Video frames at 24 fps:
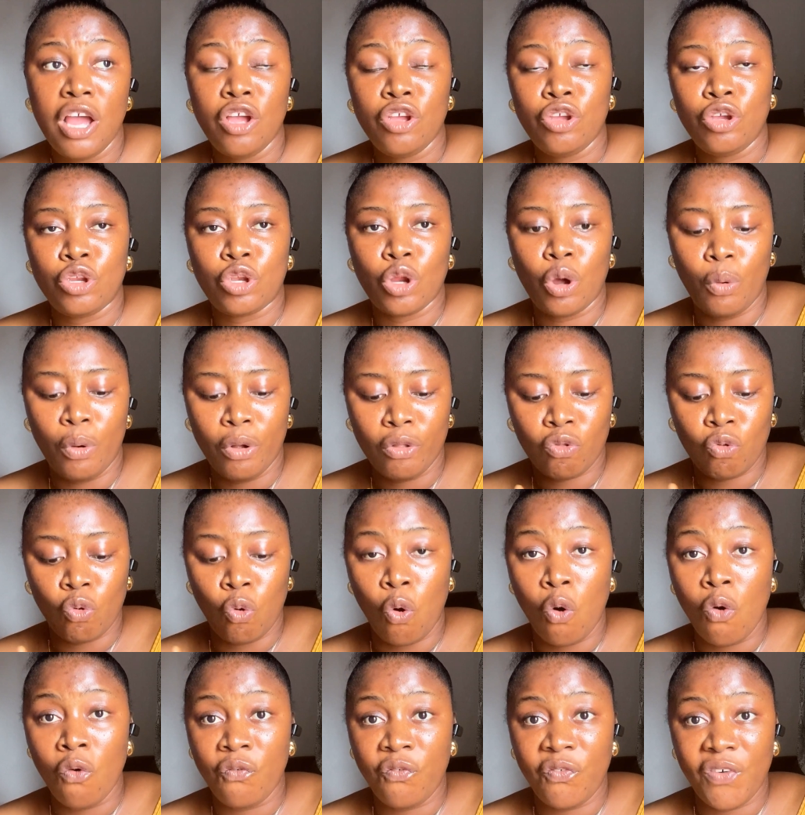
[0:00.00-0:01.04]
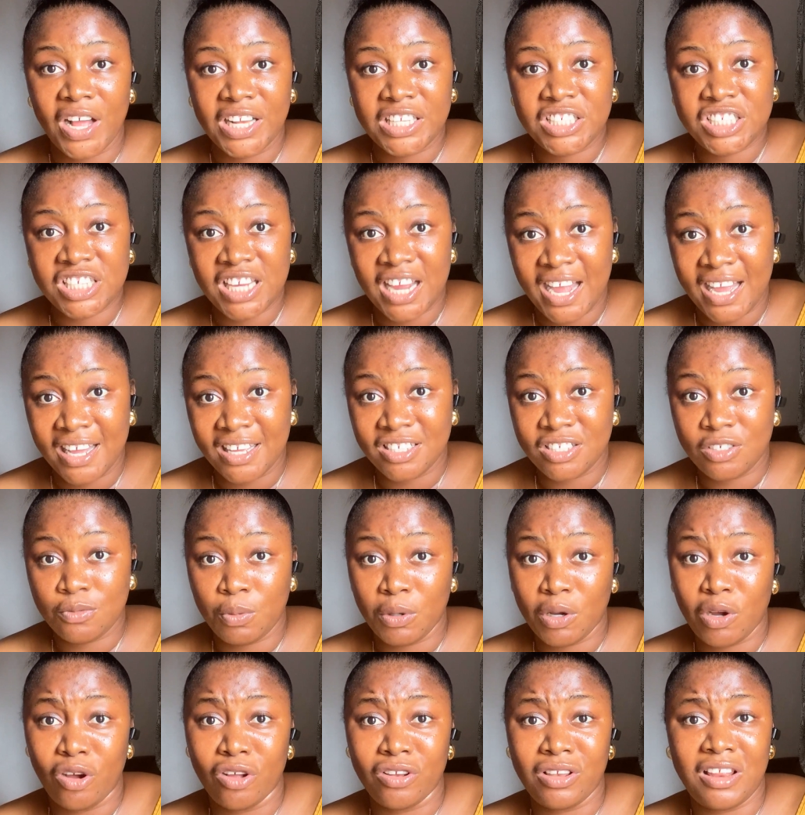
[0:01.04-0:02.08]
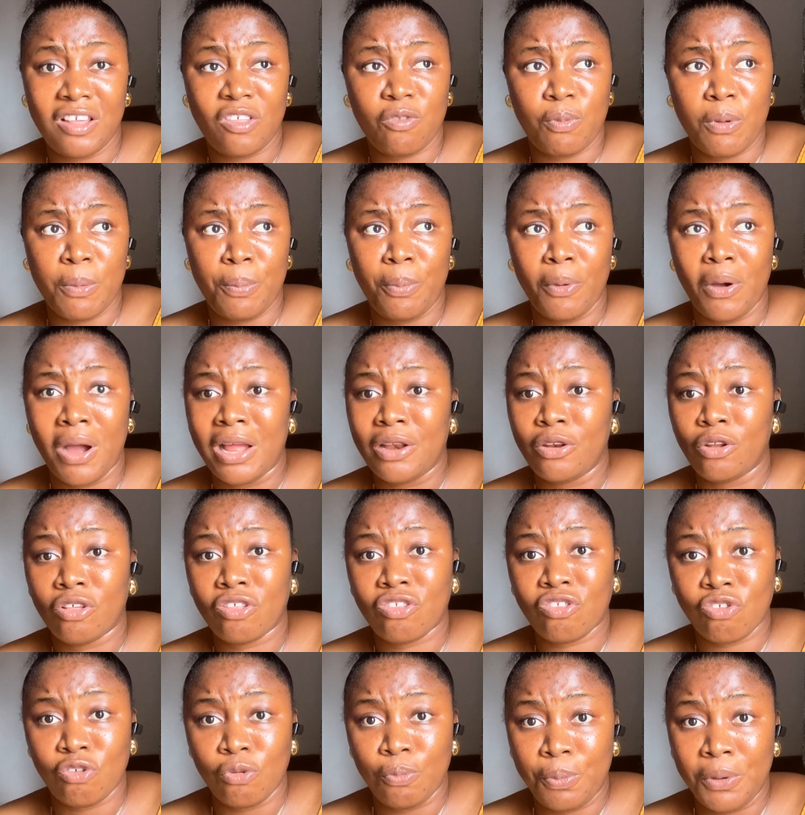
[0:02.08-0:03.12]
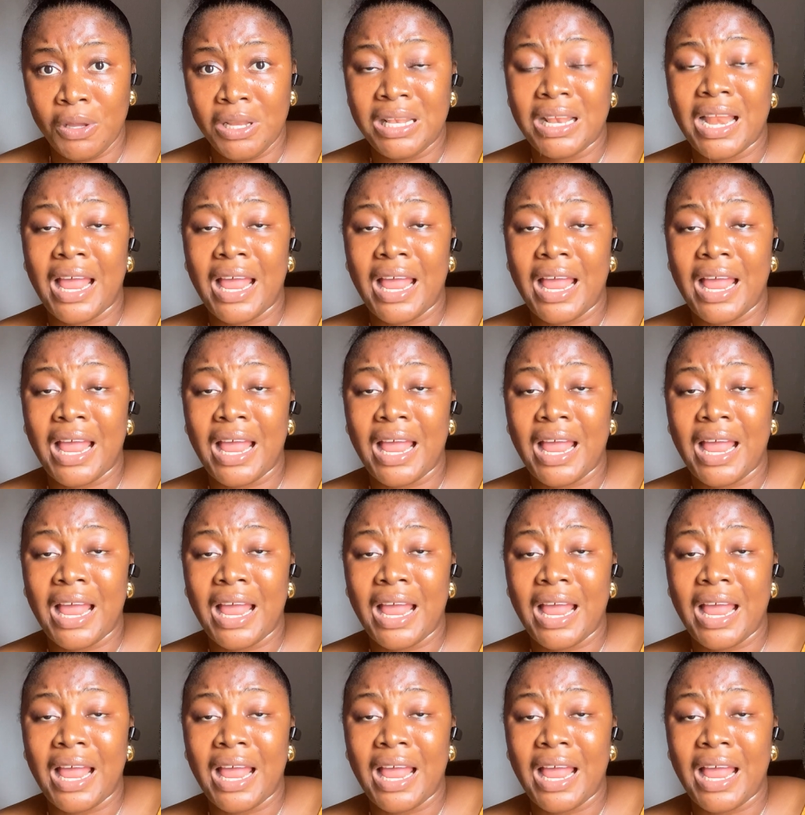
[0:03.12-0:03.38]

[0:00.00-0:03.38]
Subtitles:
You don't want to overcharge because these people are not stupid.